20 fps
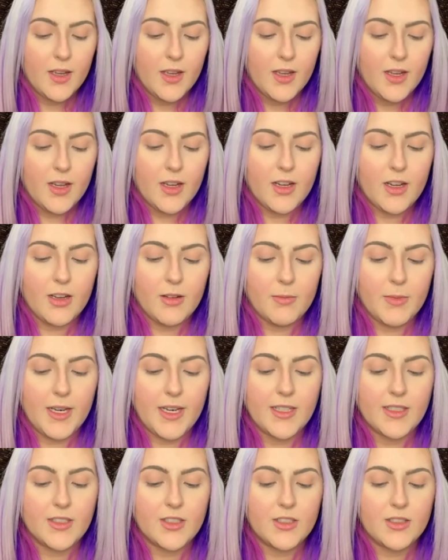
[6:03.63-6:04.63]
And
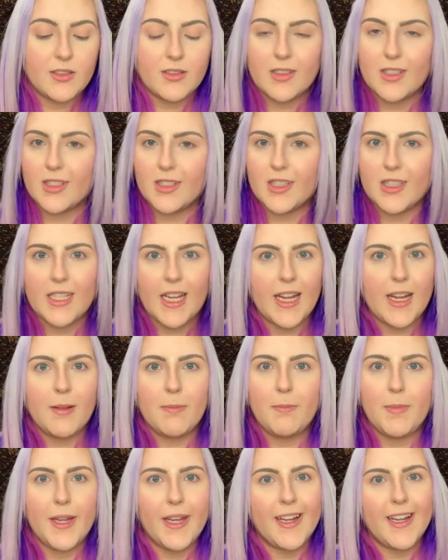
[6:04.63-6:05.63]
it's the same
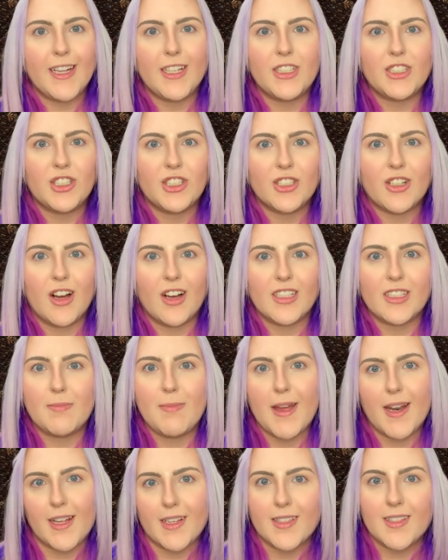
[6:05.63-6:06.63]
BH
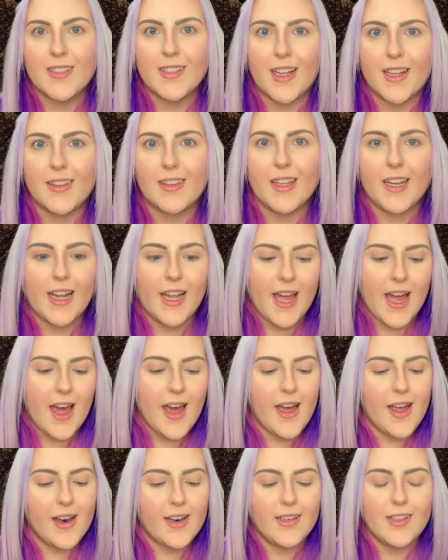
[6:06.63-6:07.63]
Cosmetics set that I
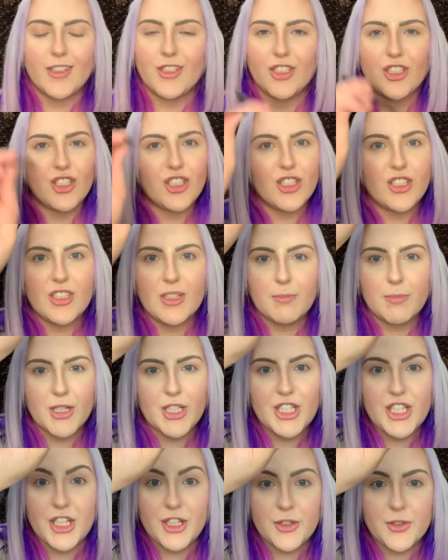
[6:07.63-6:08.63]
had, and it's just number
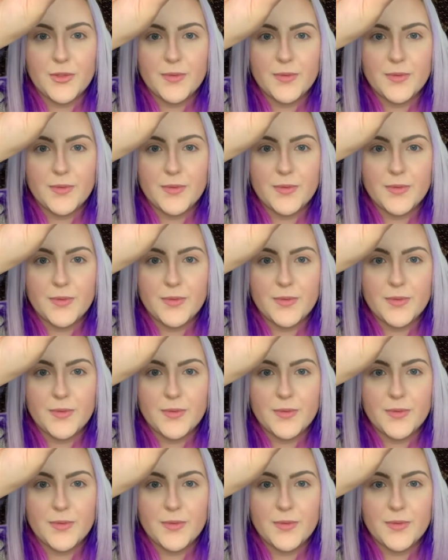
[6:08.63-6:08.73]
2.